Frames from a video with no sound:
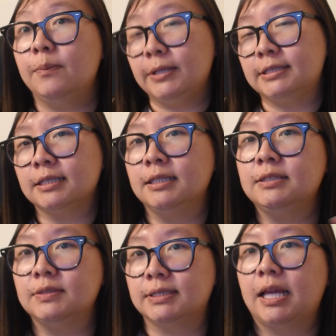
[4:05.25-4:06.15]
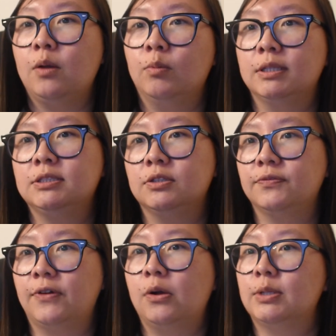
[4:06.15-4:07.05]
Basically to say, once your
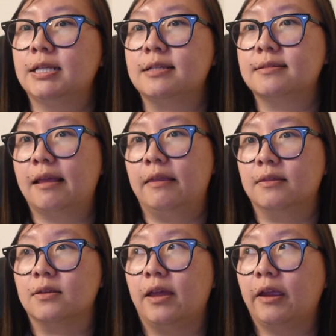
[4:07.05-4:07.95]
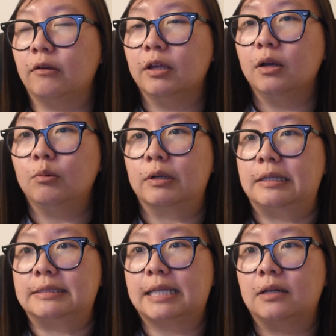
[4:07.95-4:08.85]
phone is in the area where
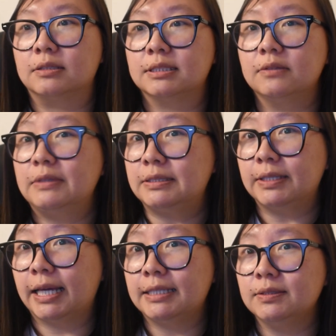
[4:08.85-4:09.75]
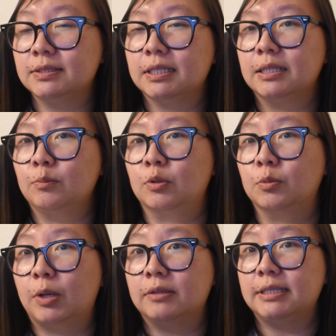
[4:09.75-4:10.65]
it's out of service, you can't use it
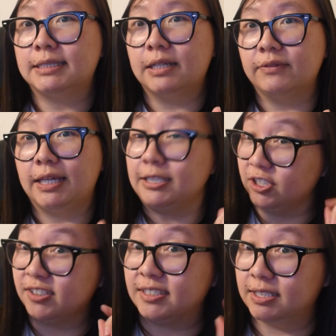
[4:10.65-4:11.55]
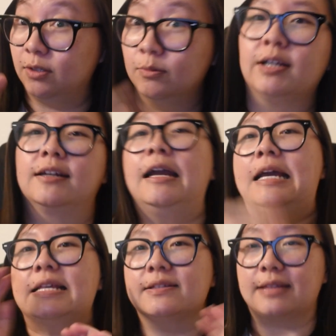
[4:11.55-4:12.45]
anymore, while these navigation could still work.
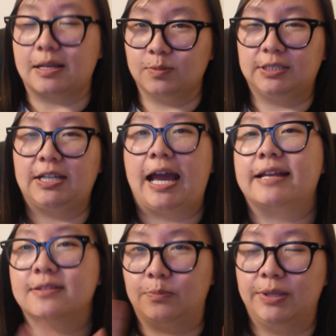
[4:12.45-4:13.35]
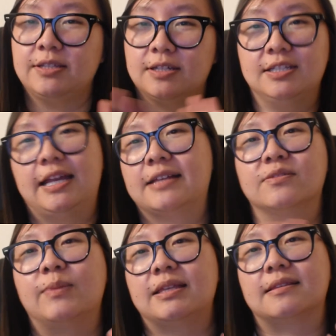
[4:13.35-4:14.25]
So that's what she has to pitch, and she has
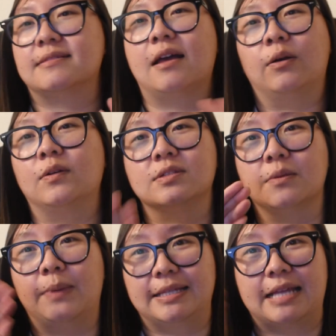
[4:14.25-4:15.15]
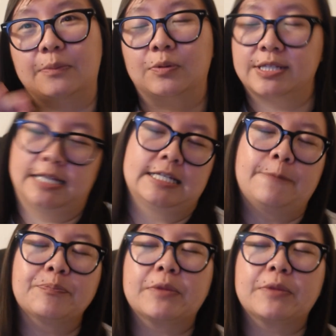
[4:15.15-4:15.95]
to make the sale goes up by 10%.